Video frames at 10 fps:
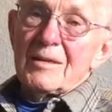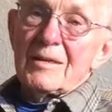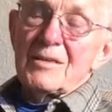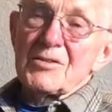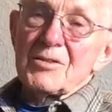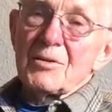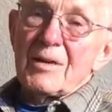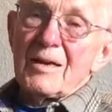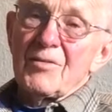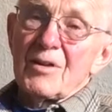And I still
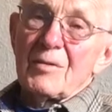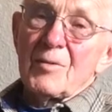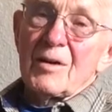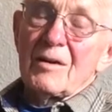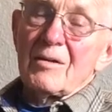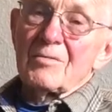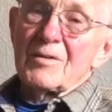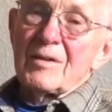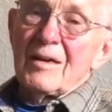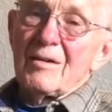have them, and I love
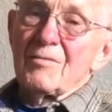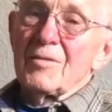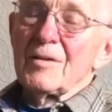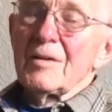to have